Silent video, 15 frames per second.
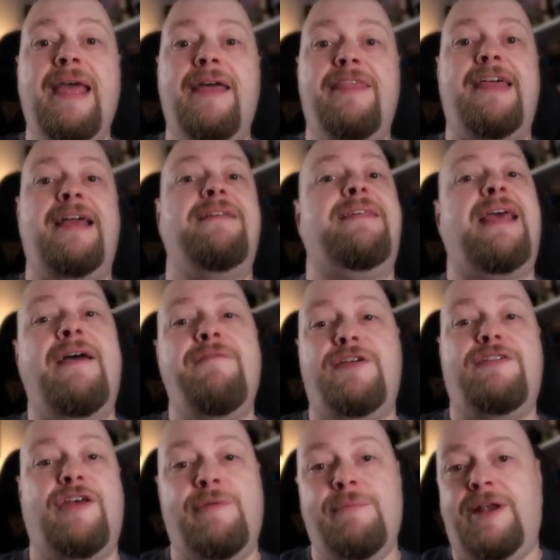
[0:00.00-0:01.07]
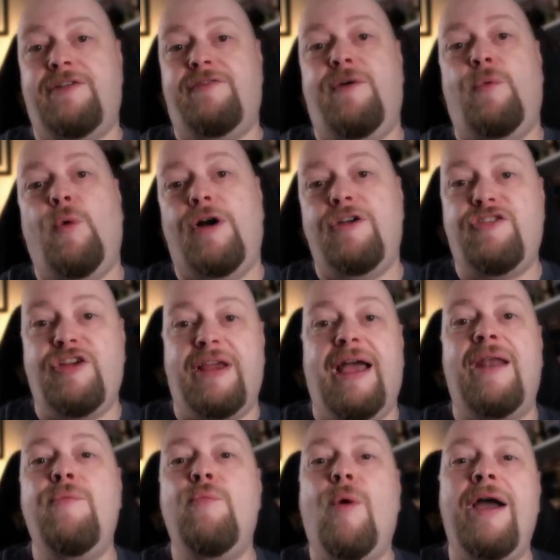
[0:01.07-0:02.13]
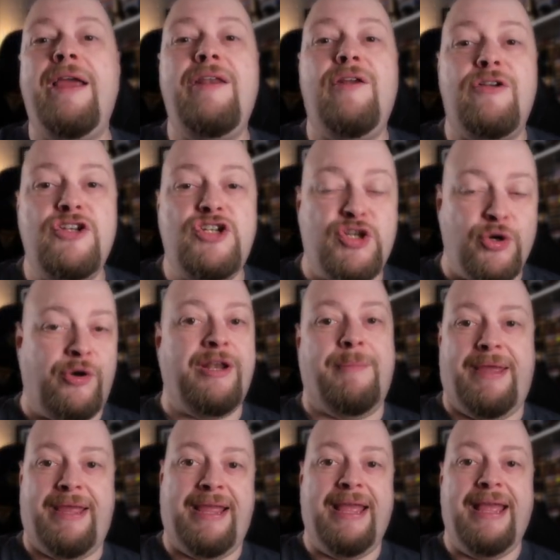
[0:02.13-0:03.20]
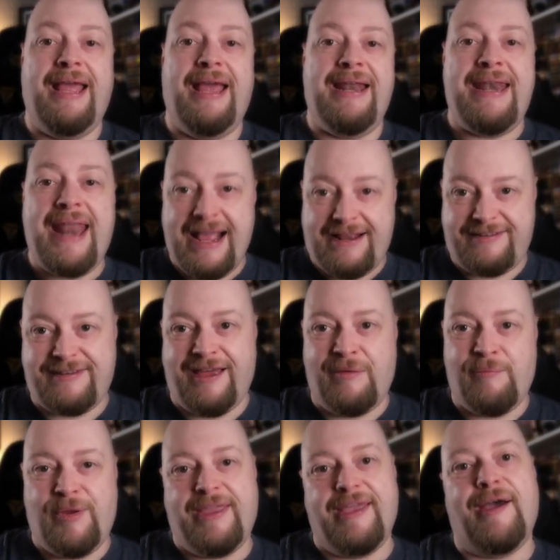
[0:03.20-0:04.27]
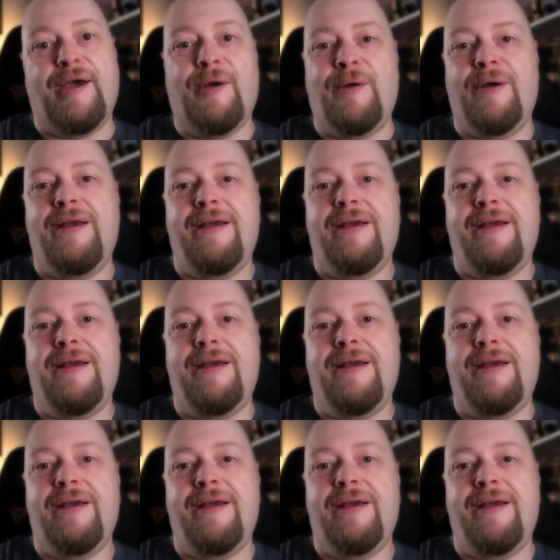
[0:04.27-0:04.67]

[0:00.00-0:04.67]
thanks ever so much for watching, and why not join me next time we go